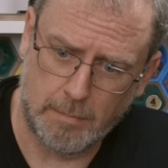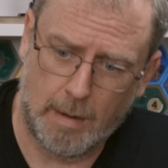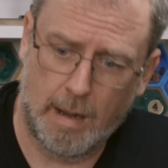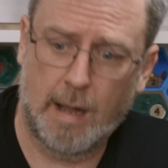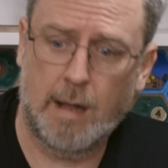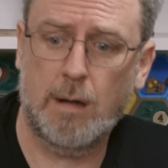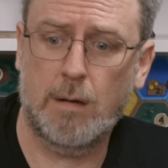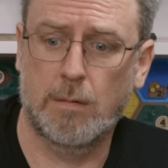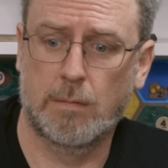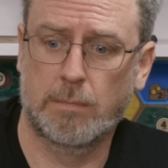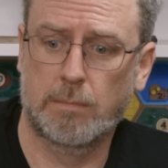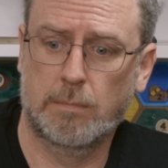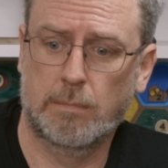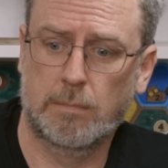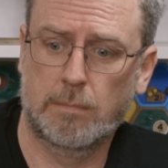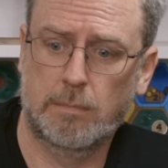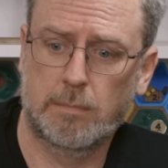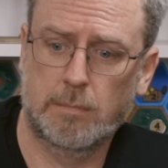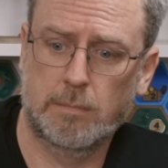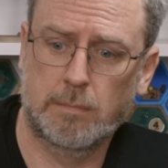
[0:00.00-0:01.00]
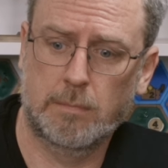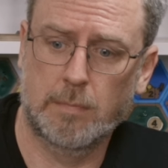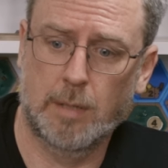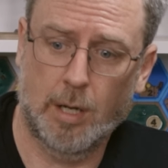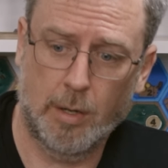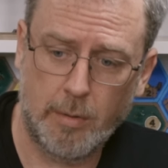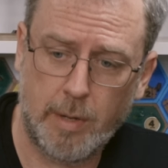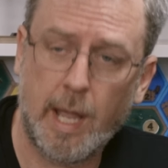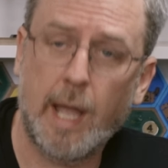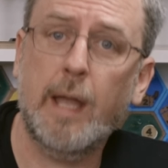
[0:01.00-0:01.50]
Wow.
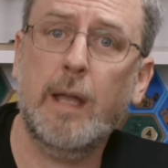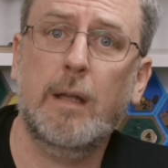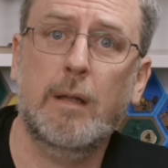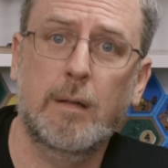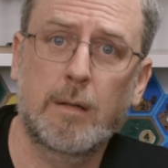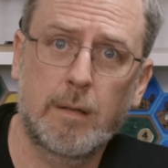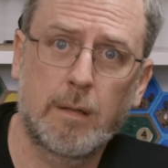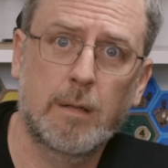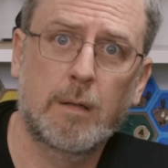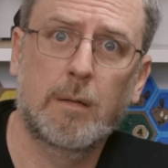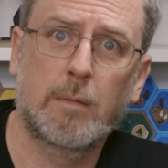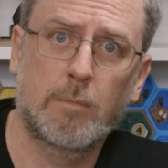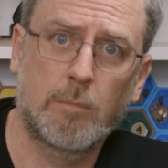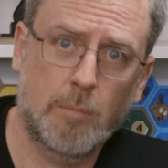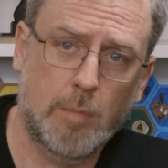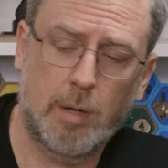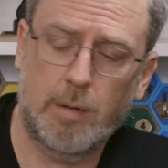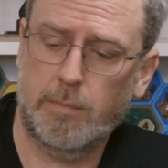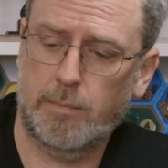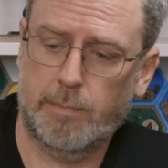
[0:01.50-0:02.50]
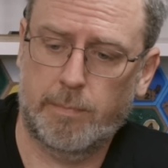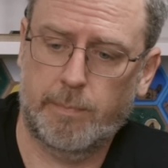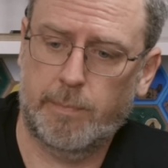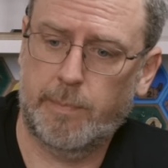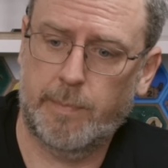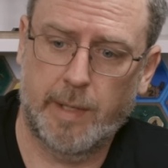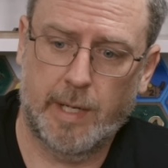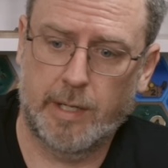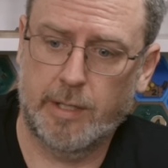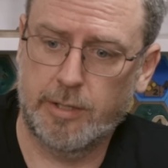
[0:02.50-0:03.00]
Okay. Well,
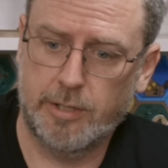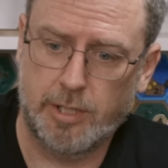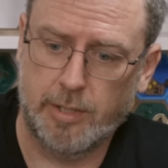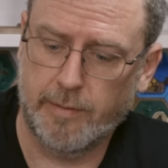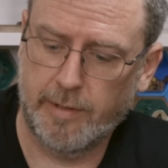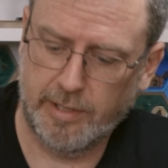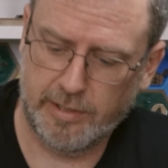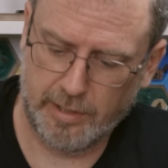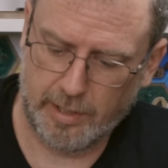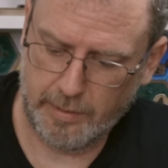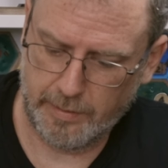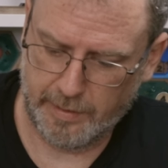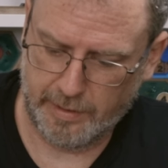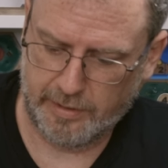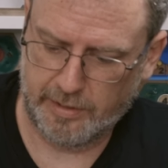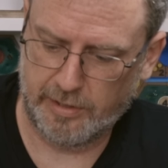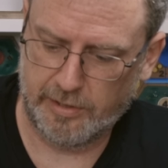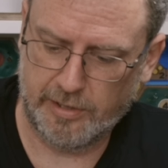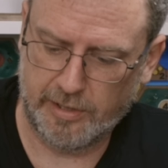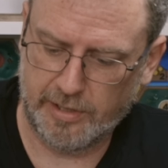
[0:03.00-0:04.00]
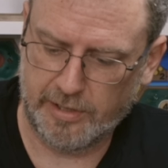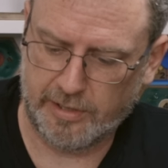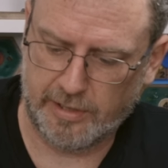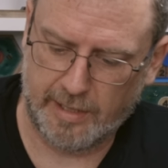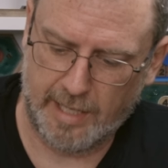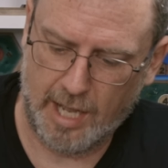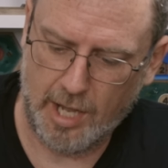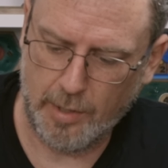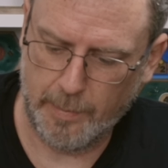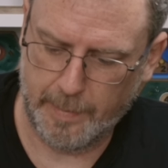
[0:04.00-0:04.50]
there's your result. This isn't as
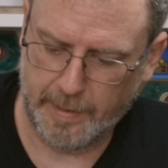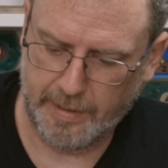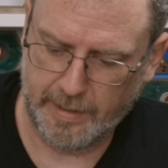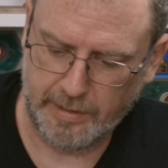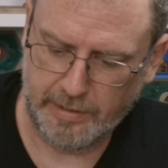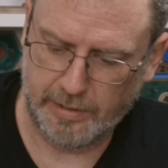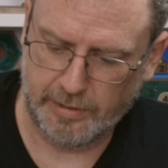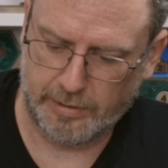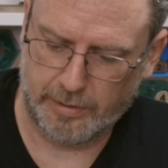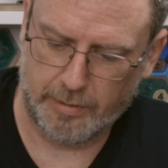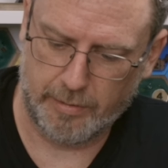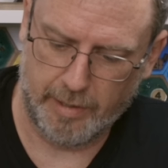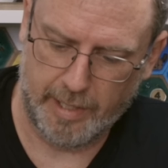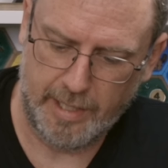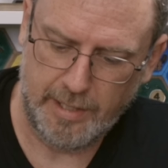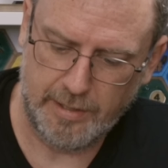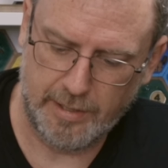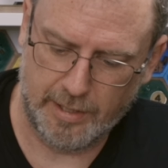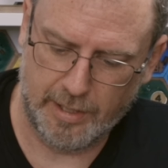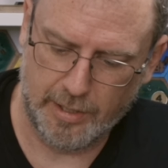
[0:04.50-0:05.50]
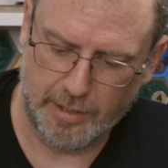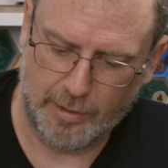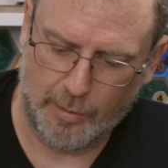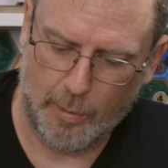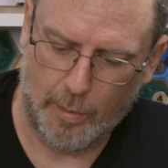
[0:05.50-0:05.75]
loud, but this is crazy good